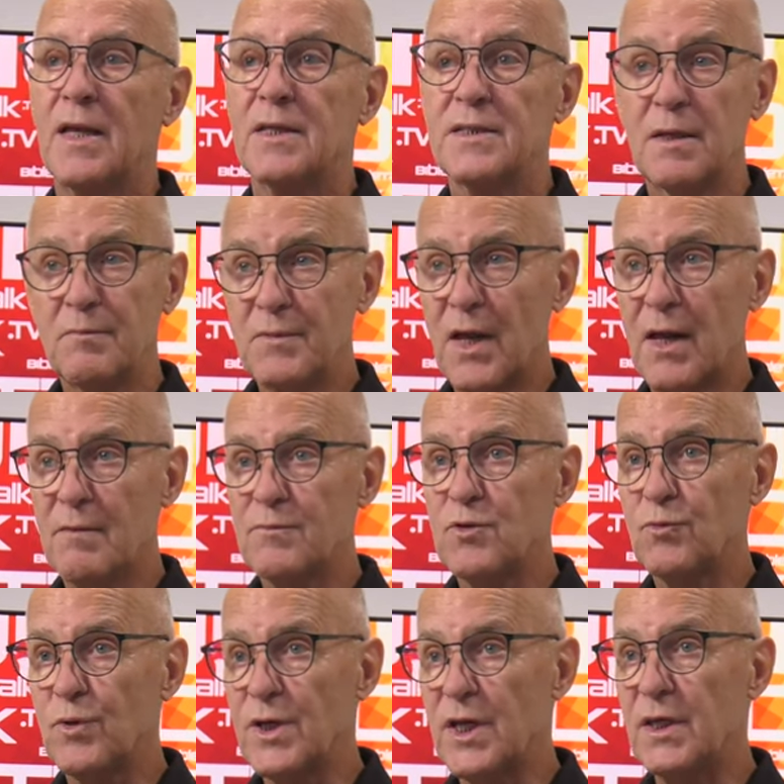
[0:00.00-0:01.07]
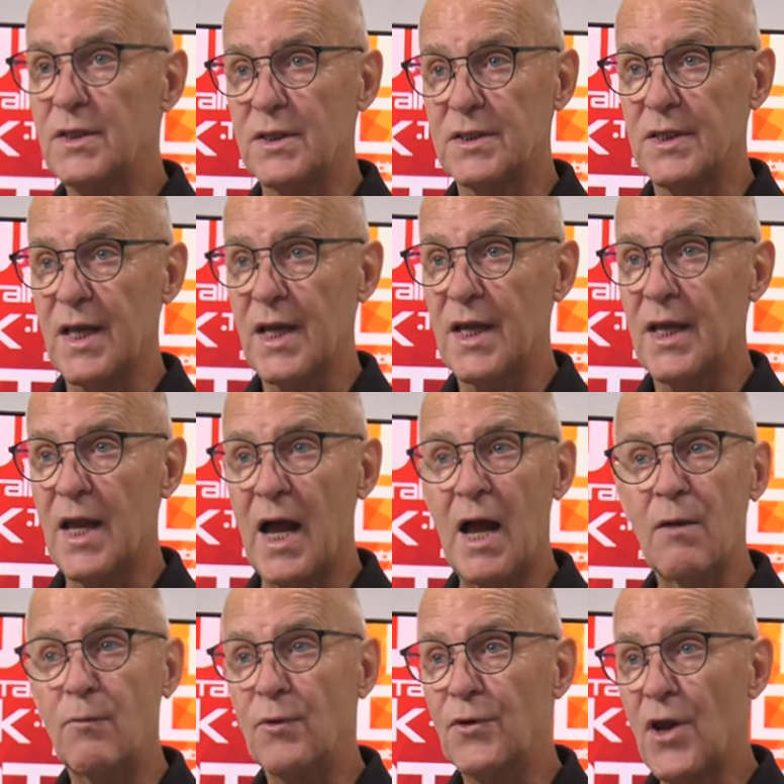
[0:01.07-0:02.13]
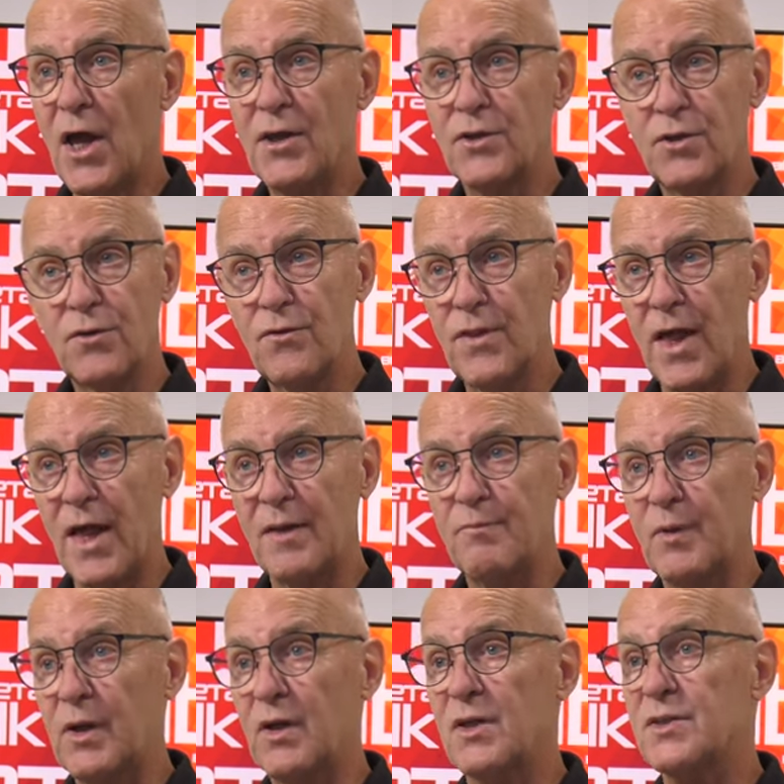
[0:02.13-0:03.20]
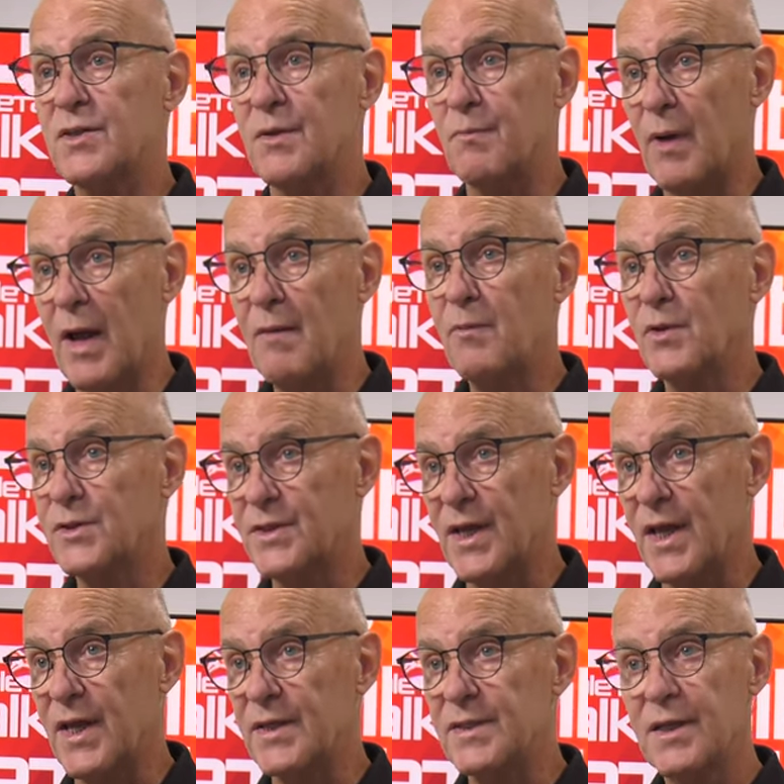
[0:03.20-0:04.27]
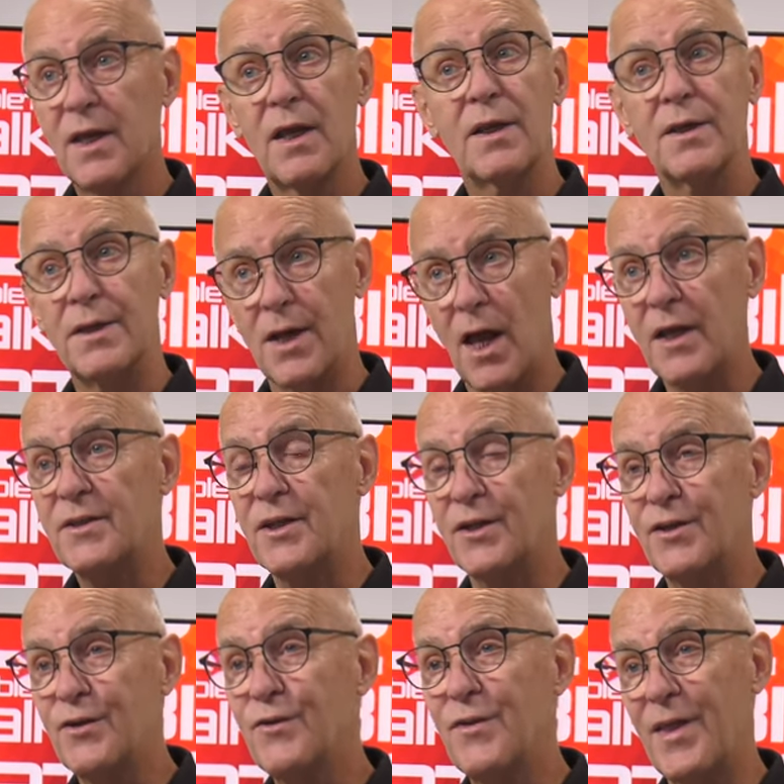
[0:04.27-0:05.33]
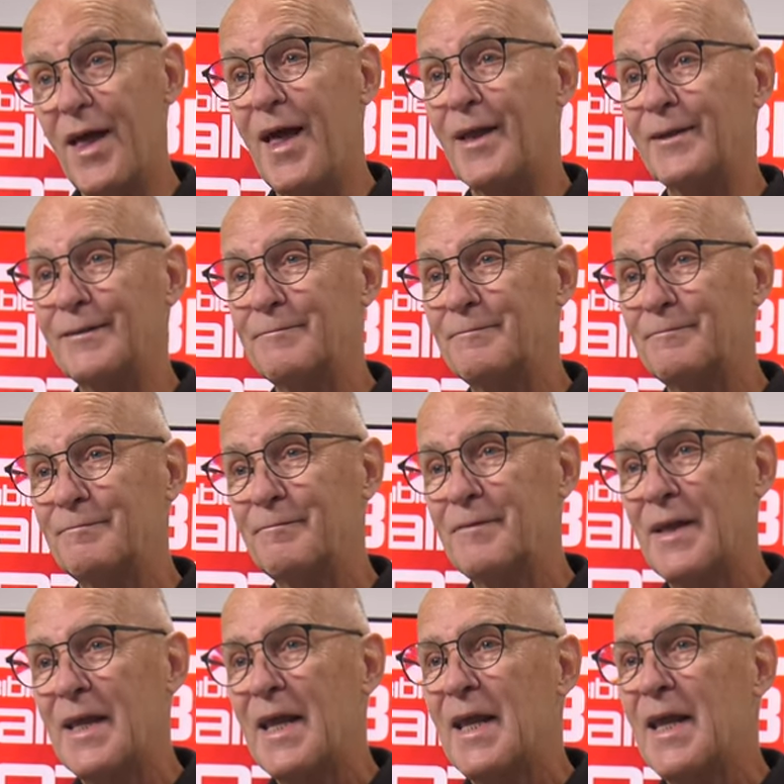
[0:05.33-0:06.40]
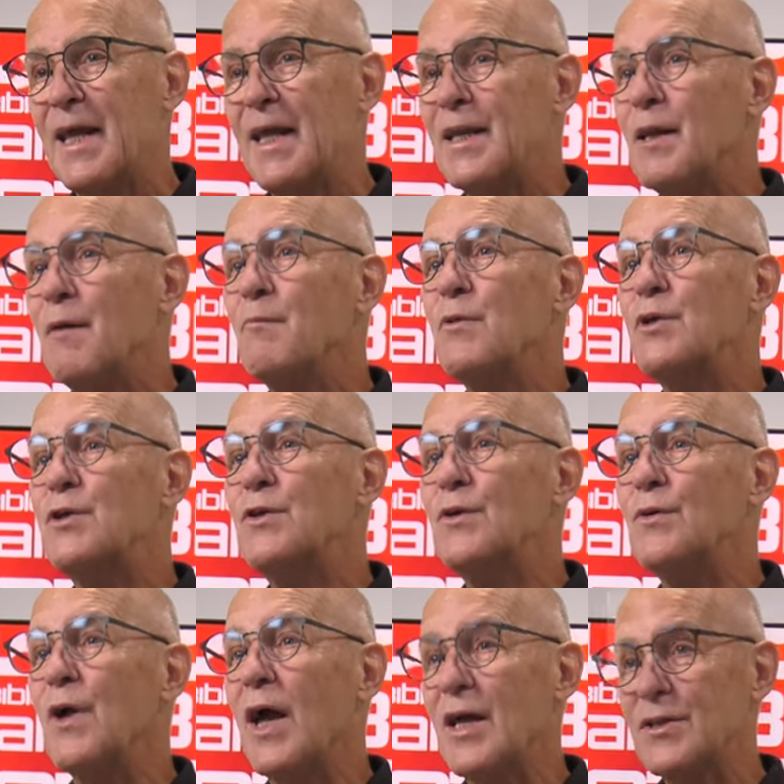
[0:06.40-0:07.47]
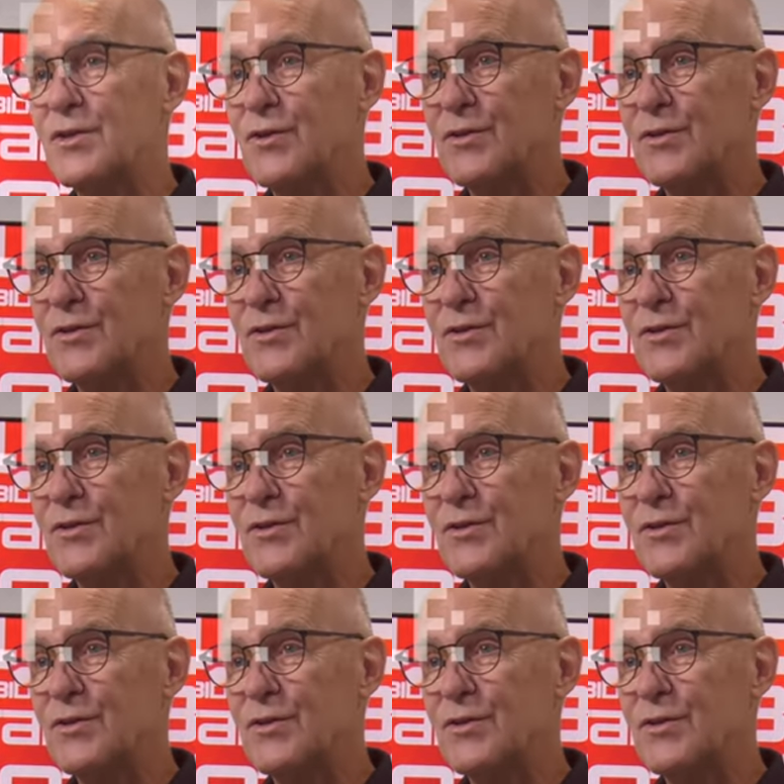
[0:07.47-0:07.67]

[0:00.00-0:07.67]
Sometimes we need to say, I will not do that because the Bible says not to do that. Number two, ask